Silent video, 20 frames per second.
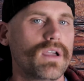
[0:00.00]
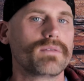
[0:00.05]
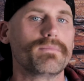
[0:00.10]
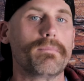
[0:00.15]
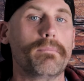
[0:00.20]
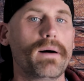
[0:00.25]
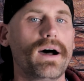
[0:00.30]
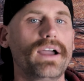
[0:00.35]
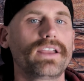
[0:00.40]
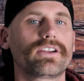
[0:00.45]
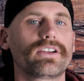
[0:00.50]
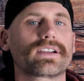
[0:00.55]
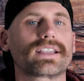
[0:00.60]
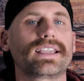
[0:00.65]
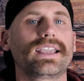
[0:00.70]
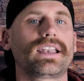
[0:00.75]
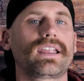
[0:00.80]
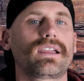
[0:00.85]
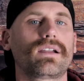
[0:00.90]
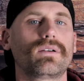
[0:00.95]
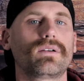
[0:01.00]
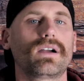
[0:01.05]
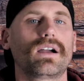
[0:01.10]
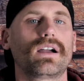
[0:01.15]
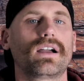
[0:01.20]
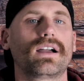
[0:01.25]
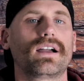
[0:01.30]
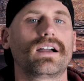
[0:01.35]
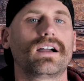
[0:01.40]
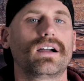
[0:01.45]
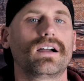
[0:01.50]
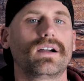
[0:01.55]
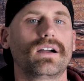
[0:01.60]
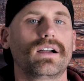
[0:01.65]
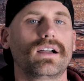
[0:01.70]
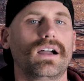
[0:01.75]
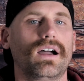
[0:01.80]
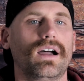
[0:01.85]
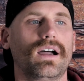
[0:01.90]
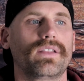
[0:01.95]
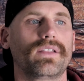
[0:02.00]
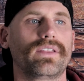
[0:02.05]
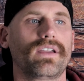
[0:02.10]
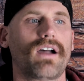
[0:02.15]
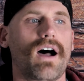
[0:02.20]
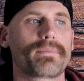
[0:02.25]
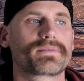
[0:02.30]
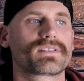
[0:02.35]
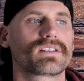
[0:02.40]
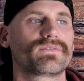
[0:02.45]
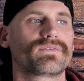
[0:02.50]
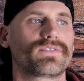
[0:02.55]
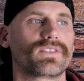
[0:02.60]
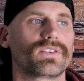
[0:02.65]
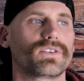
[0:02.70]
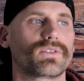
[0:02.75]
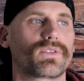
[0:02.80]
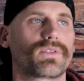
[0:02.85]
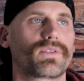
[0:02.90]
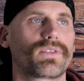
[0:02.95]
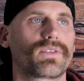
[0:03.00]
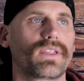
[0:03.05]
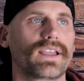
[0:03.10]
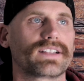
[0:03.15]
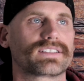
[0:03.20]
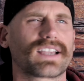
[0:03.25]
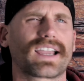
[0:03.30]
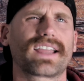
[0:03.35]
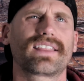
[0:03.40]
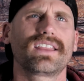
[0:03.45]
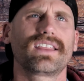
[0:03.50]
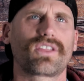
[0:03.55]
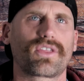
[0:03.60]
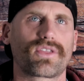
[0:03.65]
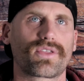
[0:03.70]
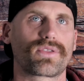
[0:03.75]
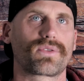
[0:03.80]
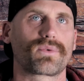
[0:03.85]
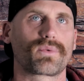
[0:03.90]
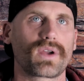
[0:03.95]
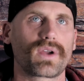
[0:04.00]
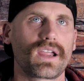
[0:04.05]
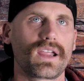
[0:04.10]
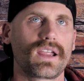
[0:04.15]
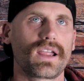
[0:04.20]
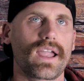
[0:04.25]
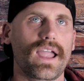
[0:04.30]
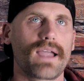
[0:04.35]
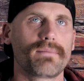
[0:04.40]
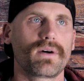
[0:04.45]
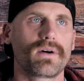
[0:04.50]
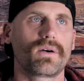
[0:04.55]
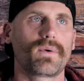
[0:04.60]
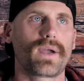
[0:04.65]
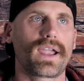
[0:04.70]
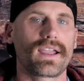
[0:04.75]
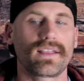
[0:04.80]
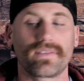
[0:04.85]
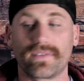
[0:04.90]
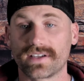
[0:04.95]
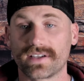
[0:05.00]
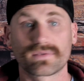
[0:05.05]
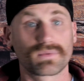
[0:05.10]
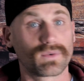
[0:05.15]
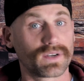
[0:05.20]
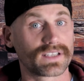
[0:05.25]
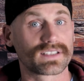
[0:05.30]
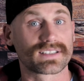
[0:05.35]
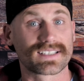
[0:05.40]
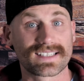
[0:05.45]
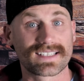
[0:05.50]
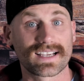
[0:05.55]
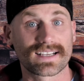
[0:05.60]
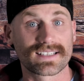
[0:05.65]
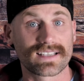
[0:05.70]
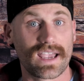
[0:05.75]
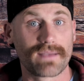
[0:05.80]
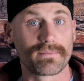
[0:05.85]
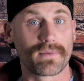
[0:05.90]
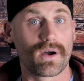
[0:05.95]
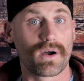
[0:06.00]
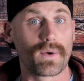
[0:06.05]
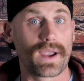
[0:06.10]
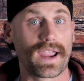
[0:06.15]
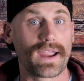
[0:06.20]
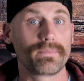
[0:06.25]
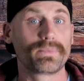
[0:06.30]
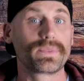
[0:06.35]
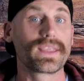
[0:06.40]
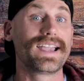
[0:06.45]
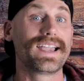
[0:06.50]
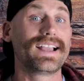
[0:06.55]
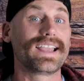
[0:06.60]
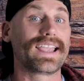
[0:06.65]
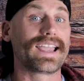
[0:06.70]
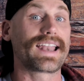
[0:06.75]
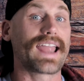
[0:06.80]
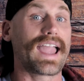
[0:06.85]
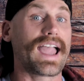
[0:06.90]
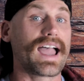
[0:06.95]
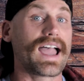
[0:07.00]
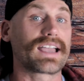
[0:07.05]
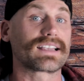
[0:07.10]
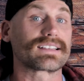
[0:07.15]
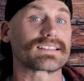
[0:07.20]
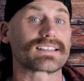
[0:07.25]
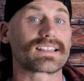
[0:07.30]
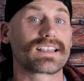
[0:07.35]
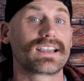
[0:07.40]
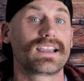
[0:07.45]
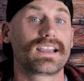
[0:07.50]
but you're getting the option for, it's I think 3 MOA. This one is 6 MOA. It has